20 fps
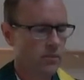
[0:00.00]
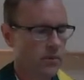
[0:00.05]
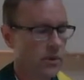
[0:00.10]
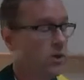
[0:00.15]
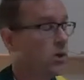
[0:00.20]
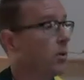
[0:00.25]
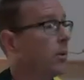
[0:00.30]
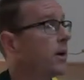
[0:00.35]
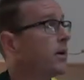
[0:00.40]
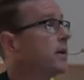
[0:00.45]

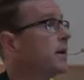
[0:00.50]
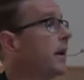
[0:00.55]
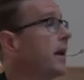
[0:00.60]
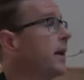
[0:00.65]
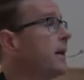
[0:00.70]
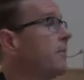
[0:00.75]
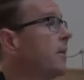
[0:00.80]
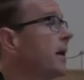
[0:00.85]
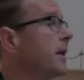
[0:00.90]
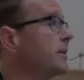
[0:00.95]
Do you want to
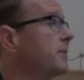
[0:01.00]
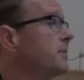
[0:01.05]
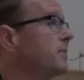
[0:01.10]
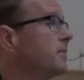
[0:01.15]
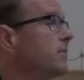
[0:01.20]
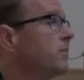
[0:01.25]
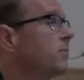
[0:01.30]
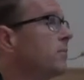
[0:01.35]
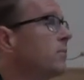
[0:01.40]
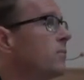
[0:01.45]
let him
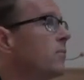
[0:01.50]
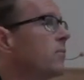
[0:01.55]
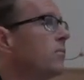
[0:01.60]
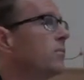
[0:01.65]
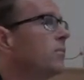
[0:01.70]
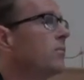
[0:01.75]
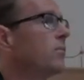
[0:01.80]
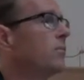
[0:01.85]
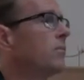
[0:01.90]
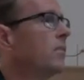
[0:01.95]
in?
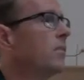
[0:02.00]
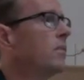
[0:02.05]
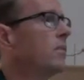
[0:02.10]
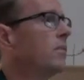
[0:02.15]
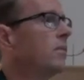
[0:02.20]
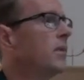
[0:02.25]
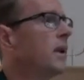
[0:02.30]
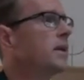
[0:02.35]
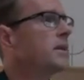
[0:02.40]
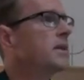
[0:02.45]

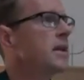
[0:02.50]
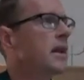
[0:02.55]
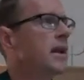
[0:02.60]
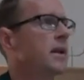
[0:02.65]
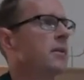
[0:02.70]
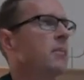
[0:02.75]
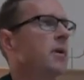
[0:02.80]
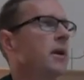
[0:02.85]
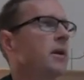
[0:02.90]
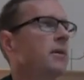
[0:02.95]
Let's let
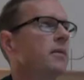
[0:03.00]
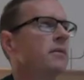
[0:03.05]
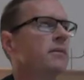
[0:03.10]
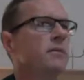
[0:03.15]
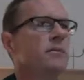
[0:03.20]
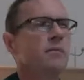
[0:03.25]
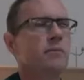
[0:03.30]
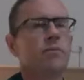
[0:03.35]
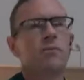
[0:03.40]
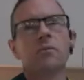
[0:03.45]
him in.
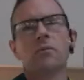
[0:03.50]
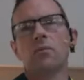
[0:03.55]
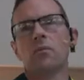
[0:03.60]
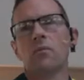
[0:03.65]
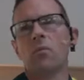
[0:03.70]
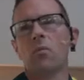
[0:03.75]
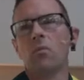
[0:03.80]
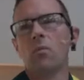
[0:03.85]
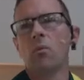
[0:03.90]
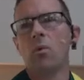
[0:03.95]

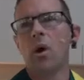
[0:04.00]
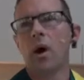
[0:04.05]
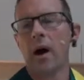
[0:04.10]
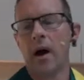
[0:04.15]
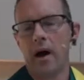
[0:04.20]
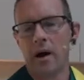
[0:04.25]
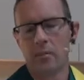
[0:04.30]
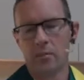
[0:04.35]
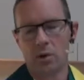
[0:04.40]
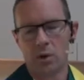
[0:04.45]
What
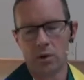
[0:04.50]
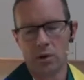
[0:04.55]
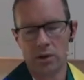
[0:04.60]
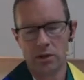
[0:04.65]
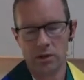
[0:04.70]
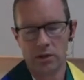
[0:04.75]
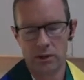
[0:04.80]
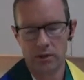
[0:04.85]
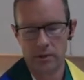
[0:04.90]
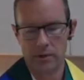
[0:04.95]
harm could
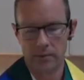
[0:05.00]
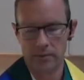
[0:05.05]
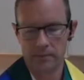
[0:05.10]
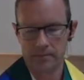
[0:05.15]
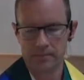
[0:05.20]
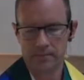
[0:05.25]
it do?